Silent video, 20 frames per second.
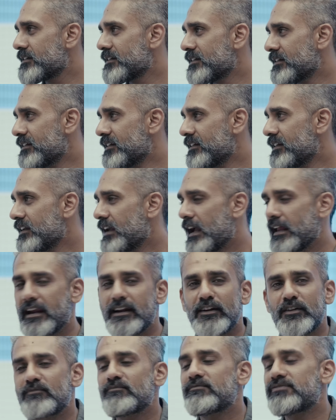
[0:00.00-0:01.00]

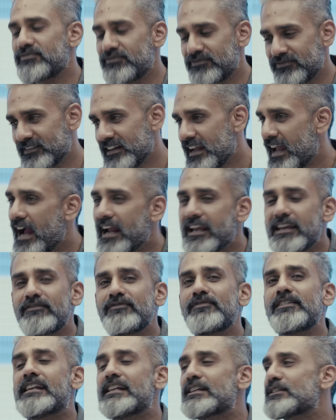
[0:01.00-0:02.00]
And I keep
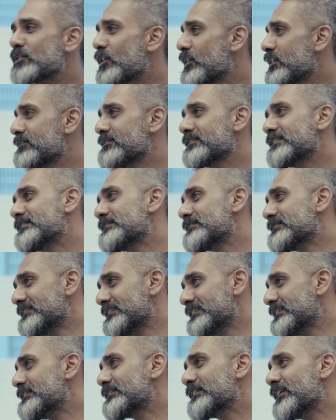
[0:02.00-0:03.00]
feeling sorry for the
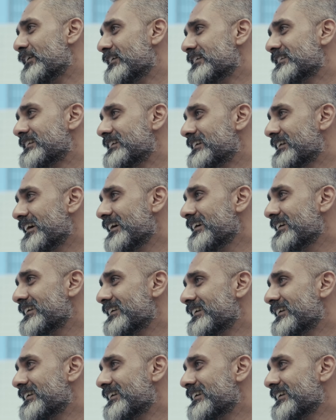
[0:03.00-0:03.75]
250 Duke, honestly, right?